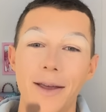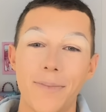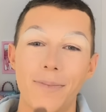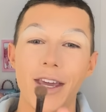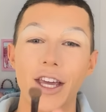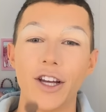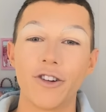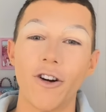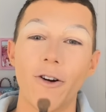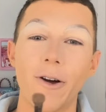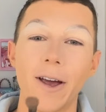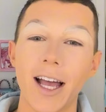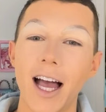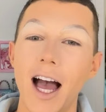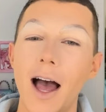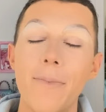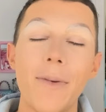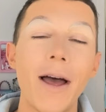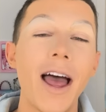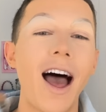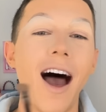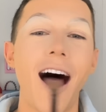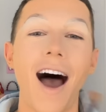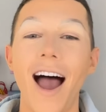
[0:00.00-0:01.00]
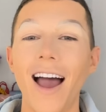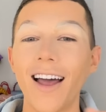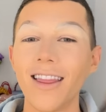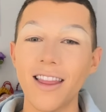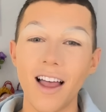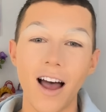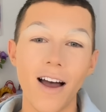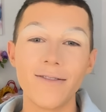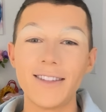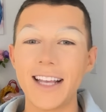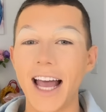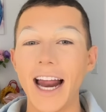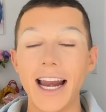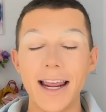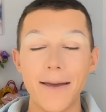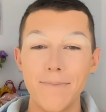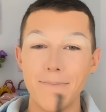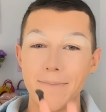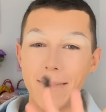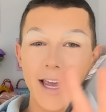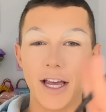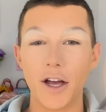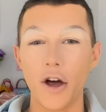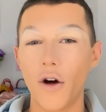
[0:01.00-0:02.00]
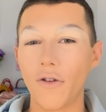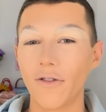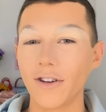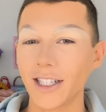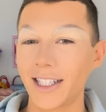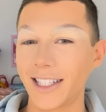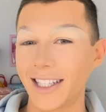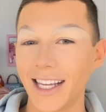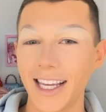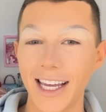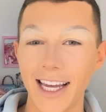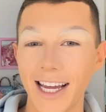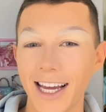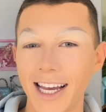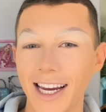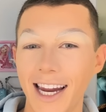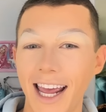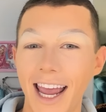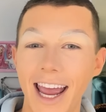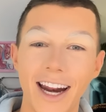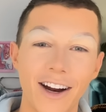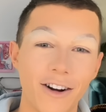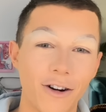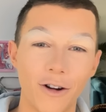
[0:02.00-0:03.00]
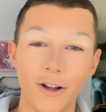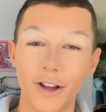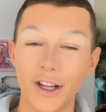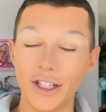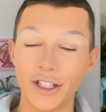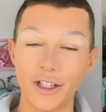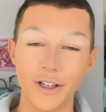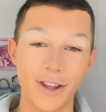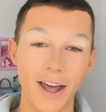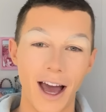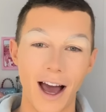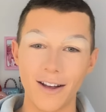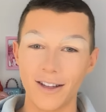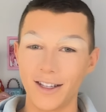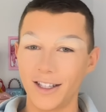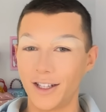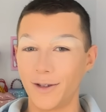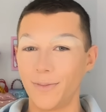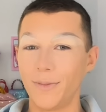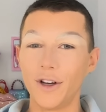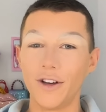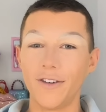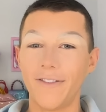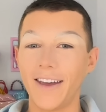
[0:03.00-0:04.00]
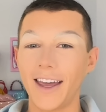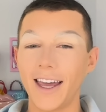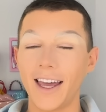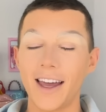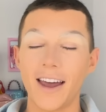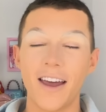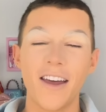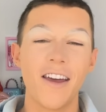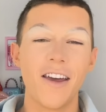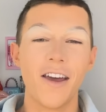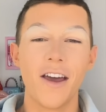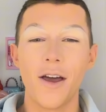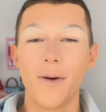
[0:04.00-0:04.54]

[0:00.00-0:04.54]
me growing up. I loved any makeover scene in an early 2000s movie.